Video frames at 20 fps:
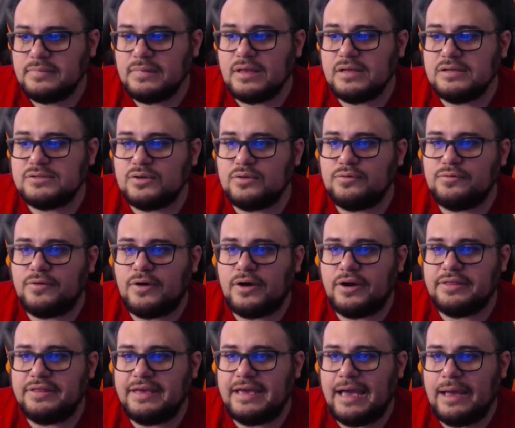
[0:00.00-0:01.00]
So far,
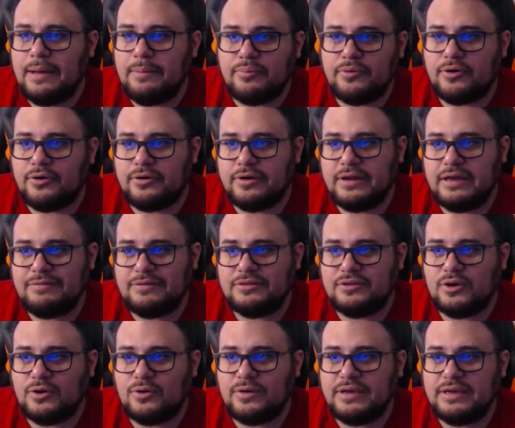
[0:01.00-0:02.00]
the Emperor, even
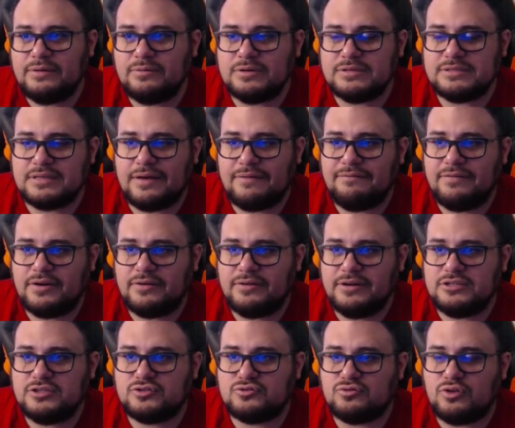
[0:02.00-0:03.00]
though he was a very
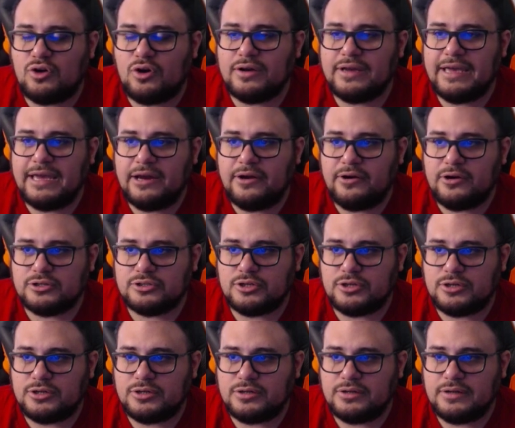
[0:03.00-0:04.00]
strong
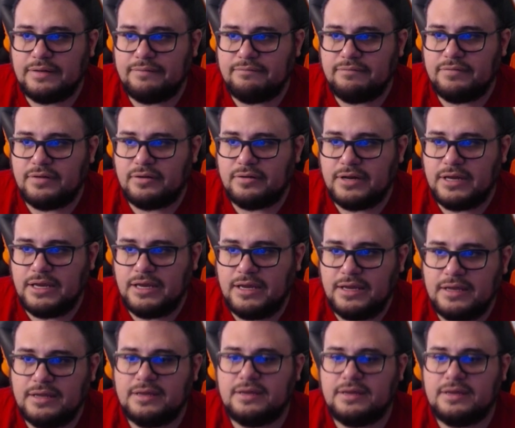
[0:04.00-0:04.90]
character and very